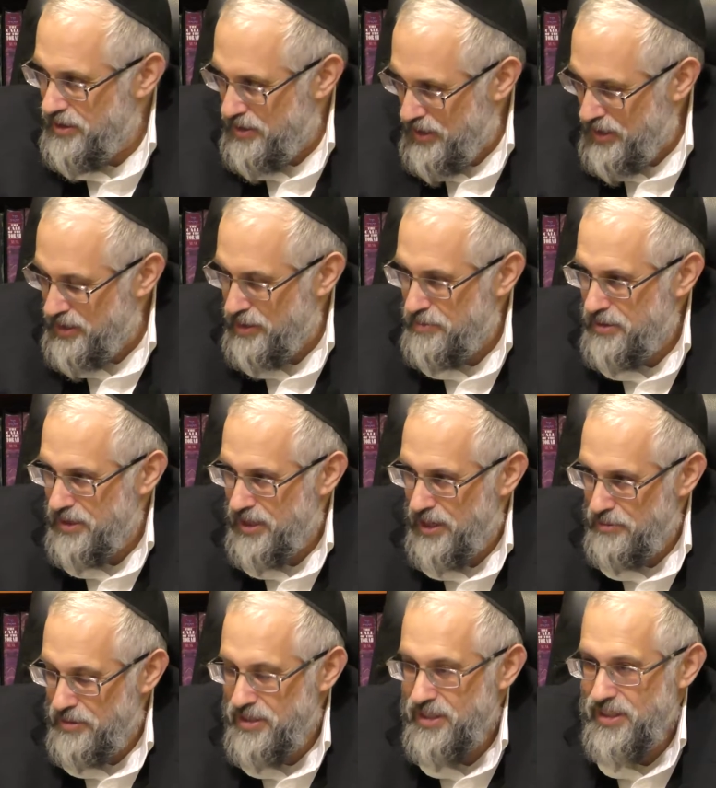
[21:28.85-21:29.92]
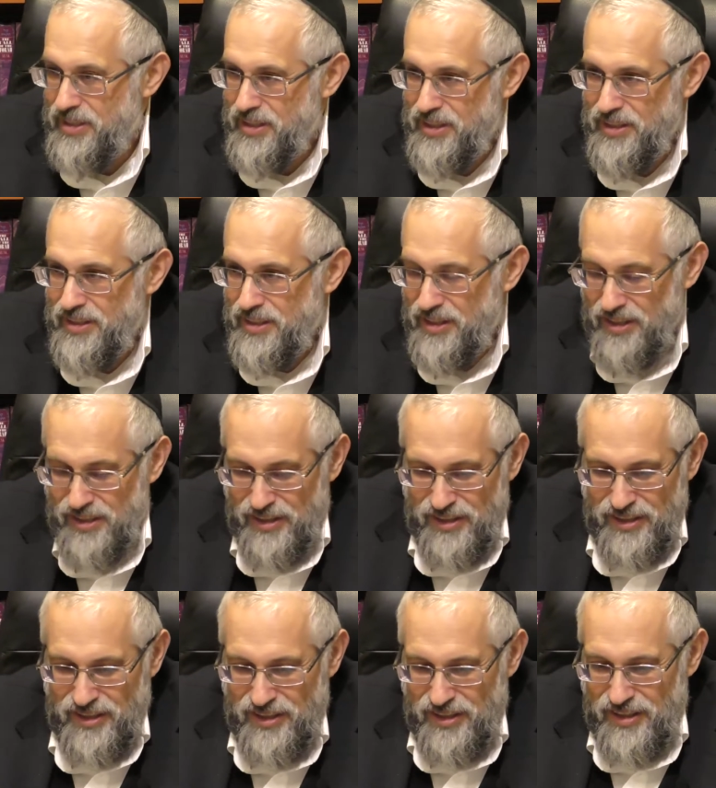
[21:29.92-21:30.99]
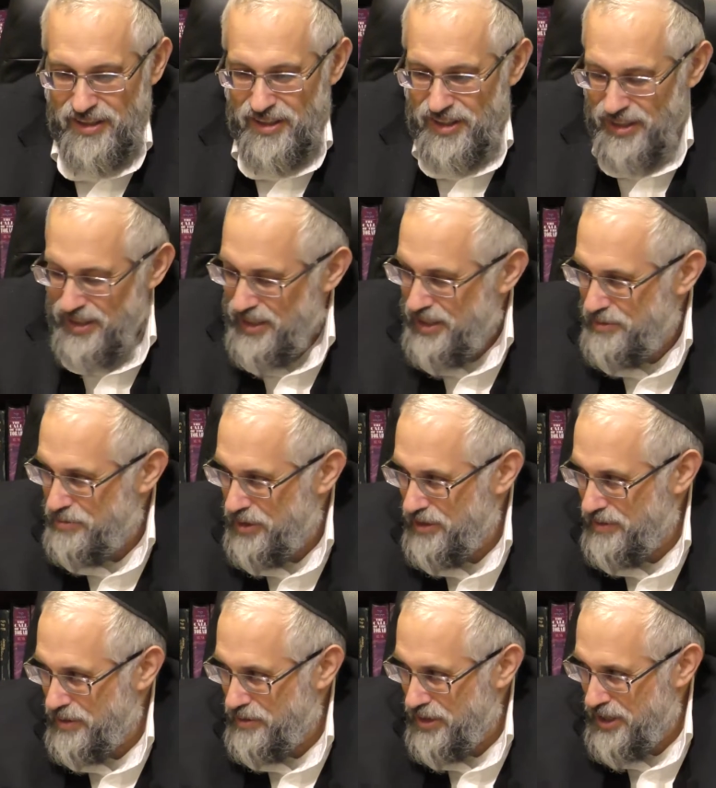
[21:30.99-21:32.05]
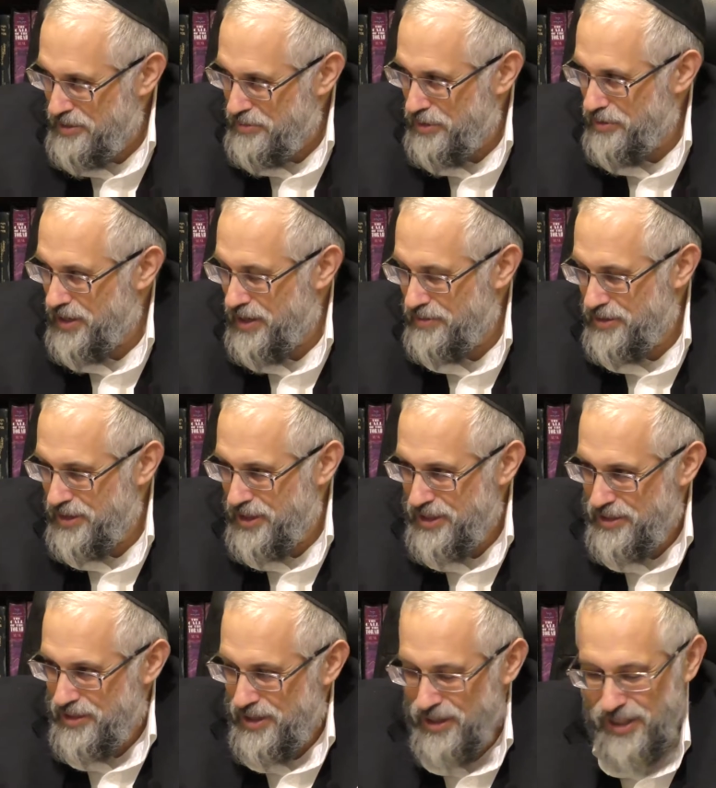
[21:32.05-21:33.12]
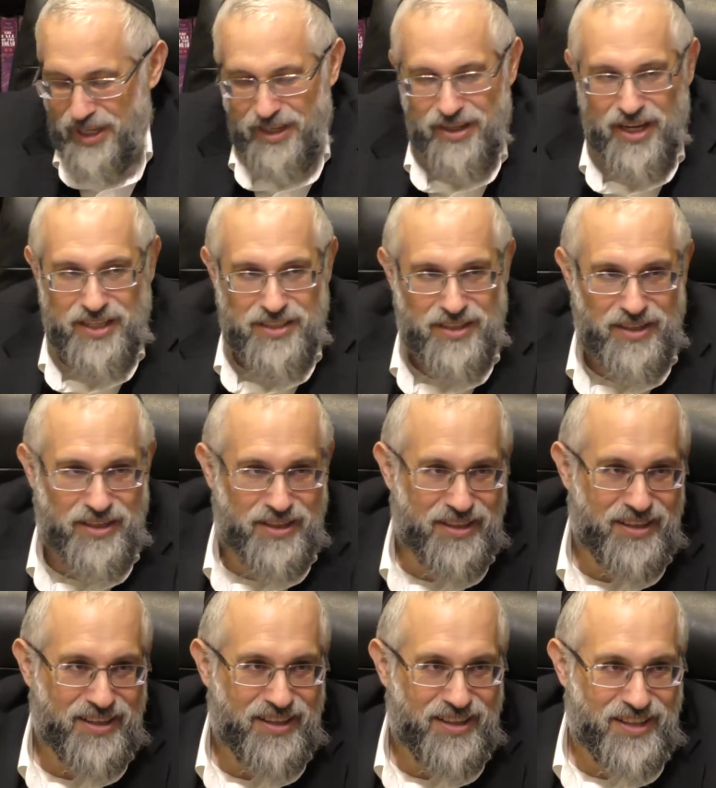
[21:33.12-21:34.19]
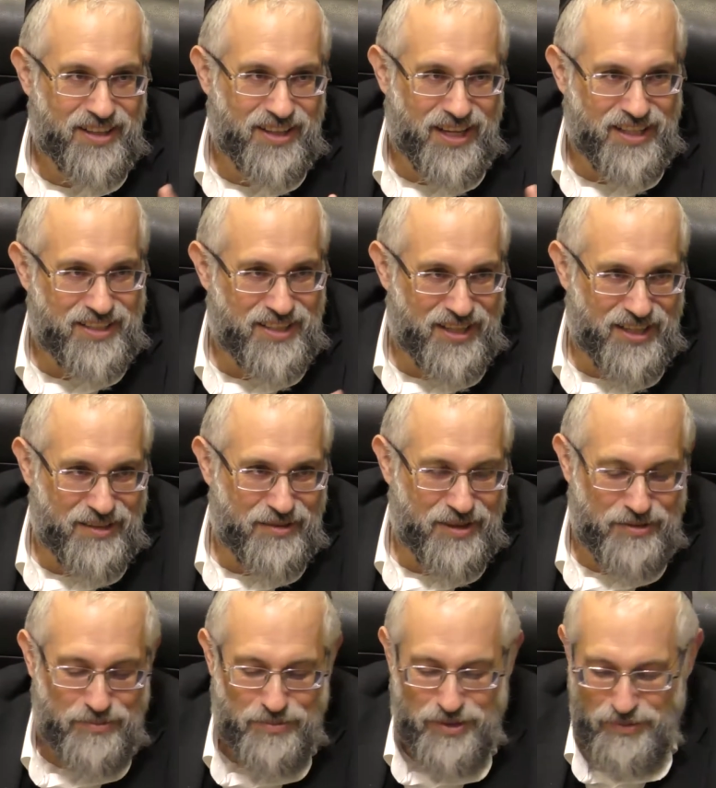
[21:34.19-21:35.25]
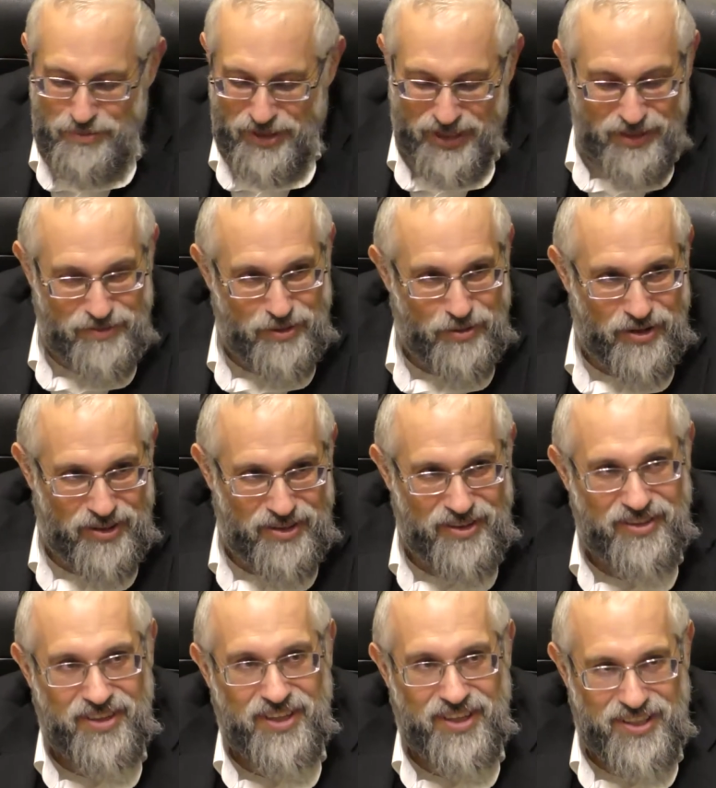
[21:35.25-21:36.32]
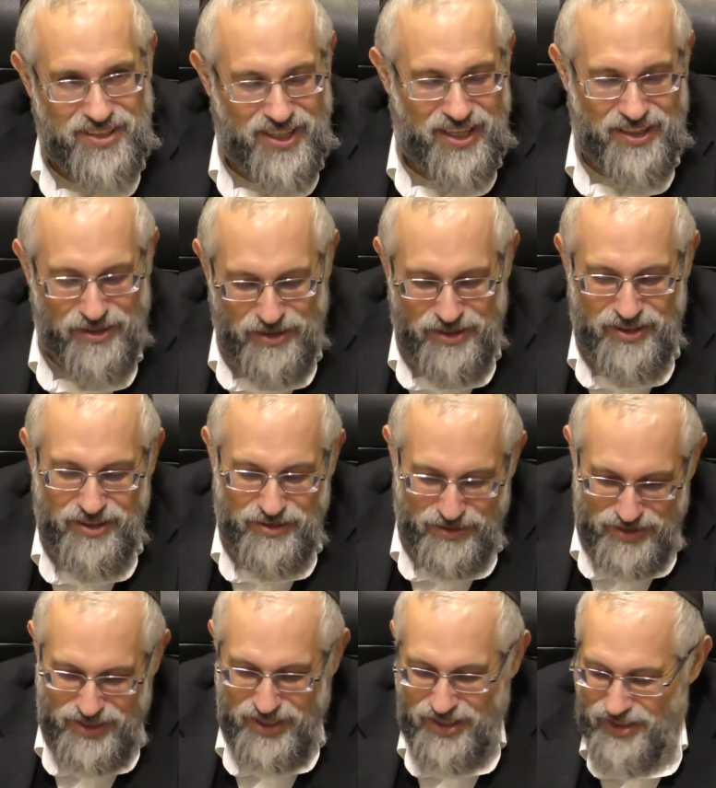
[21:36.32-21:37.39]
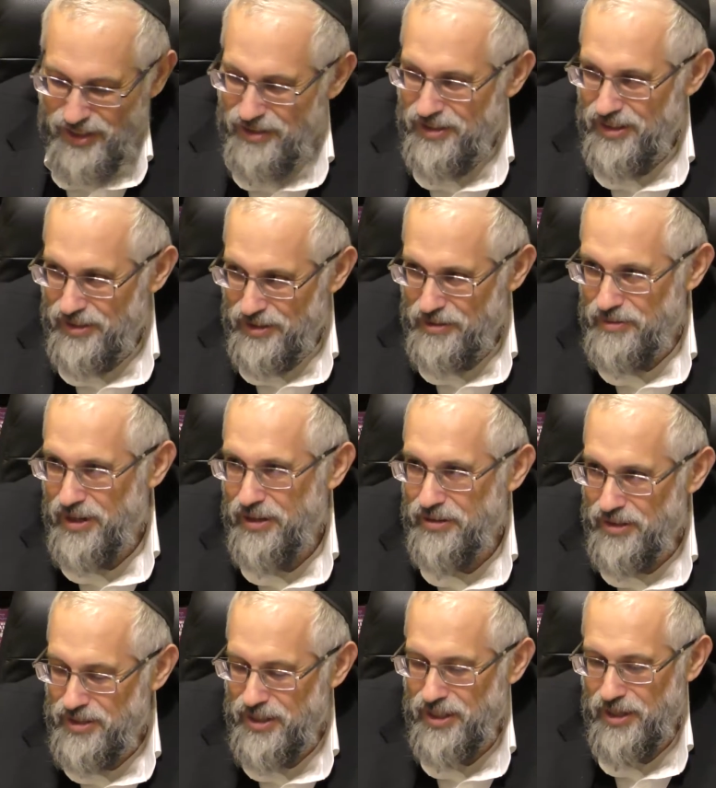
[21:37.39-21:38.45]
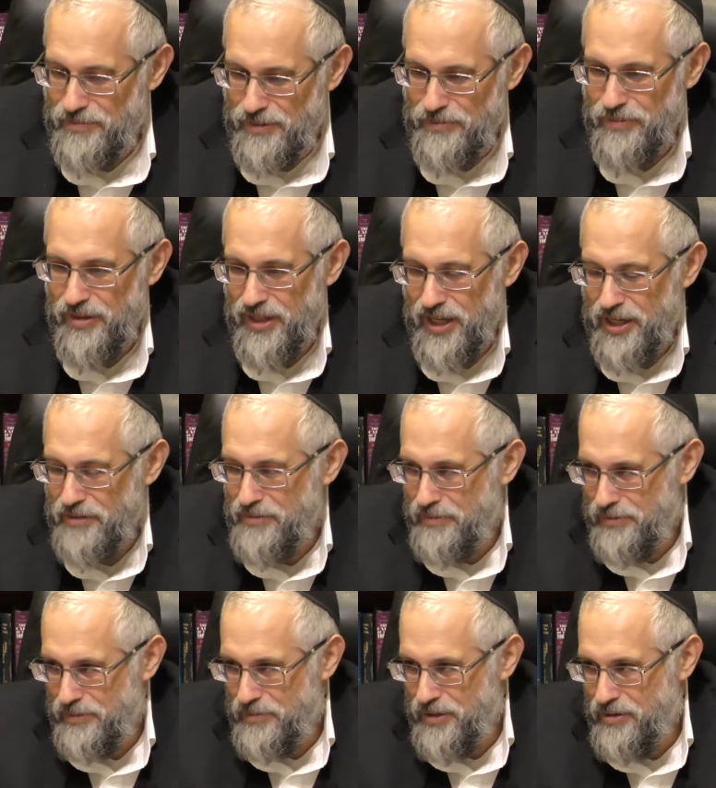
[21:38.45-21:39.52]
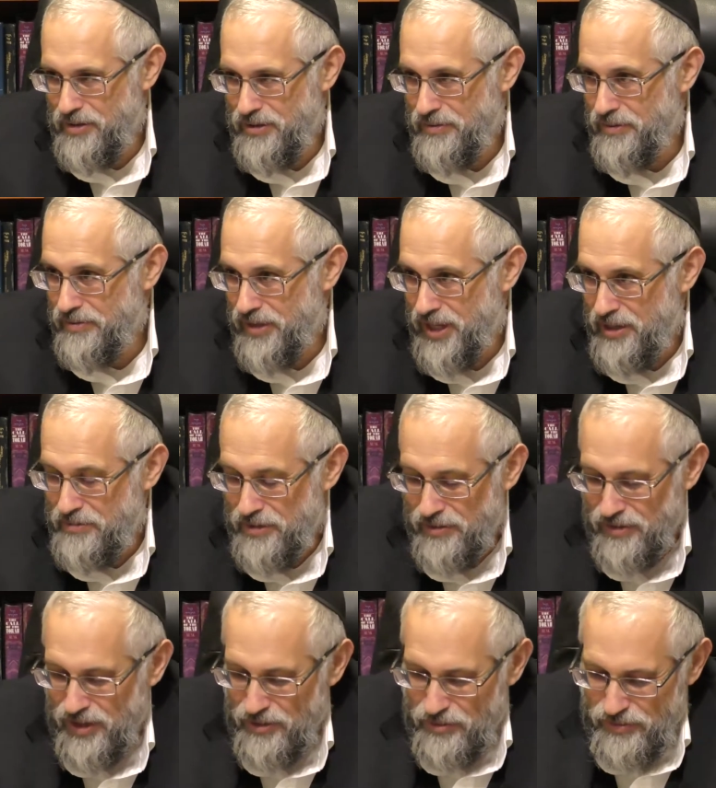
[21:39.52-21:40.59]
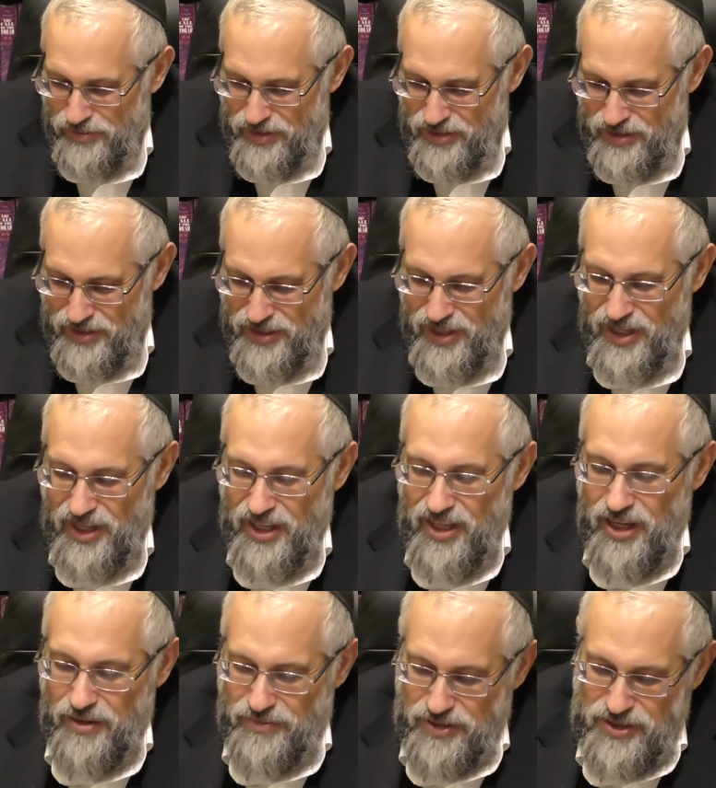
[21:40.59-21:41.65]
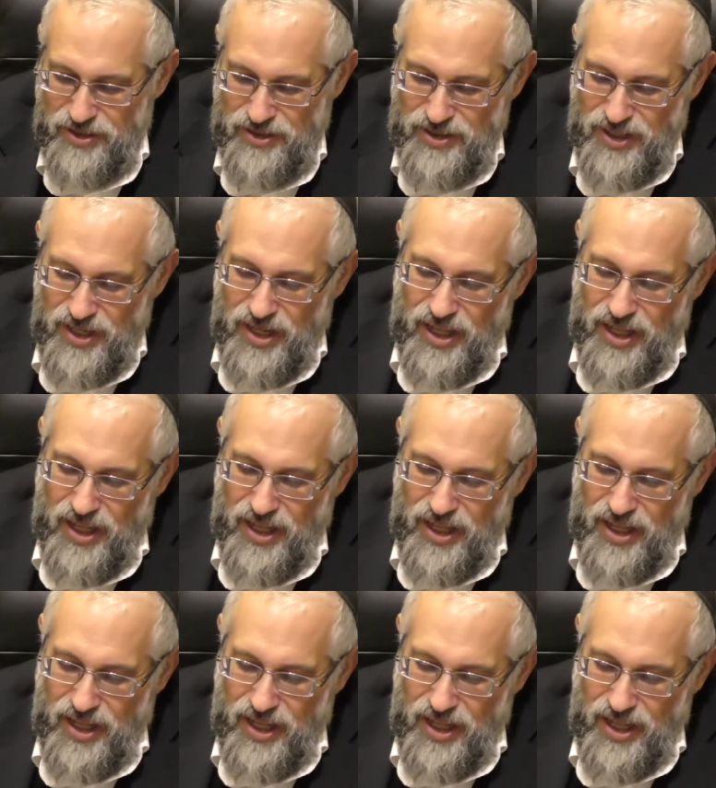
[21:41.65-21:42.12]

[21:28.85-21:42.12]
It's something that we see in front of our eyes. We don't have to just take it as believe the author. He's saying, look, you'll see clearly, look around, you'll see that people get corrupted because of the flattery of their officers, officials.